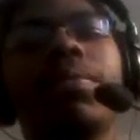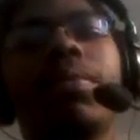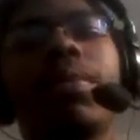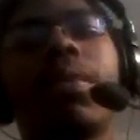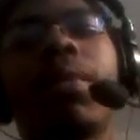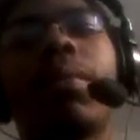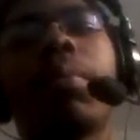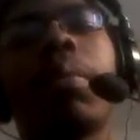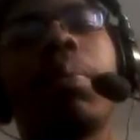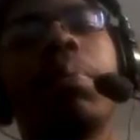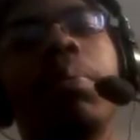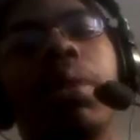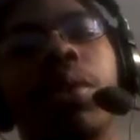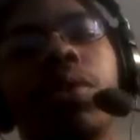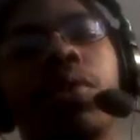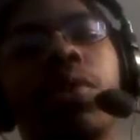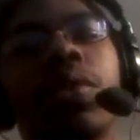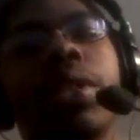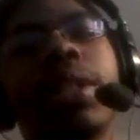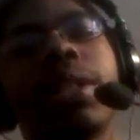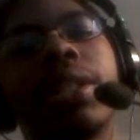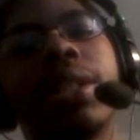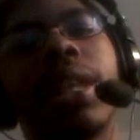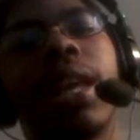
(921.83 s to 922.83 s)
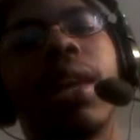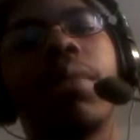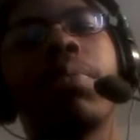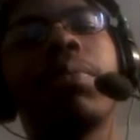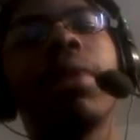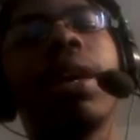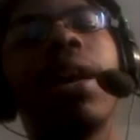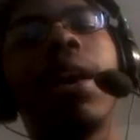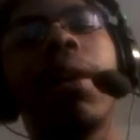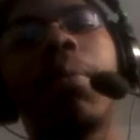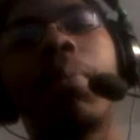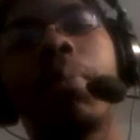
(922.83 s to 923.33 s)
I'm butchering his name.
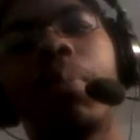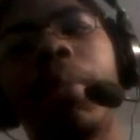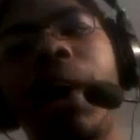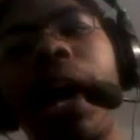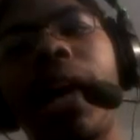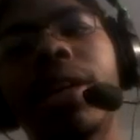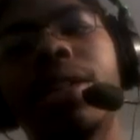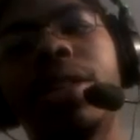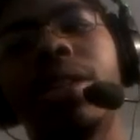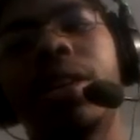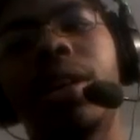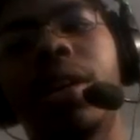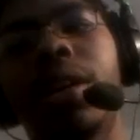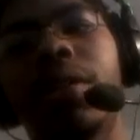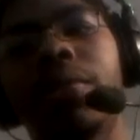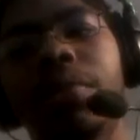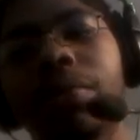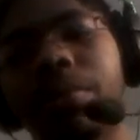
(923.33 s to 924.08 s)
Machia,